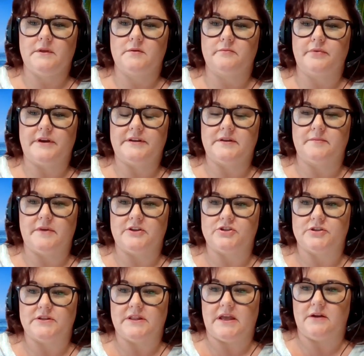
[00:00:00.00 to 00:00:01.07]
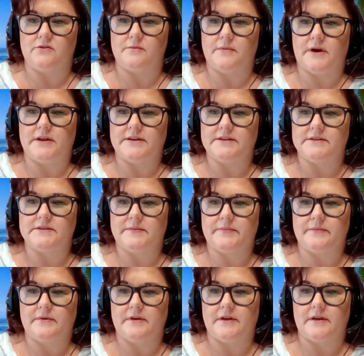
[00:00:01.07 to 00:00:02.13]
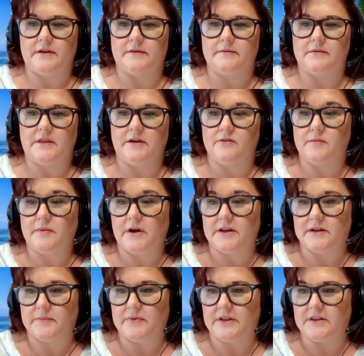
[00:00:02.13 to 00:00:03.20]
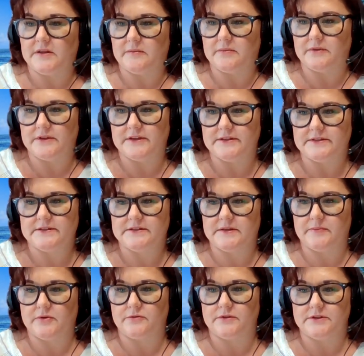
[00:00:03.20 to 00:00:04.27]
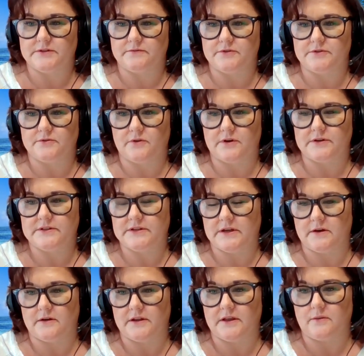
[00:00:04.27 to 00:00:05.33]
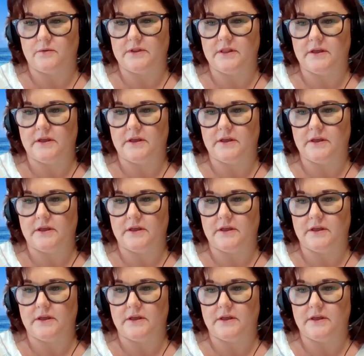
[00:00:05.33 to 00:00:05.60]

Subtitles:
Brenda mentioned La Romana is La Romana opinion, please, about this resort area. We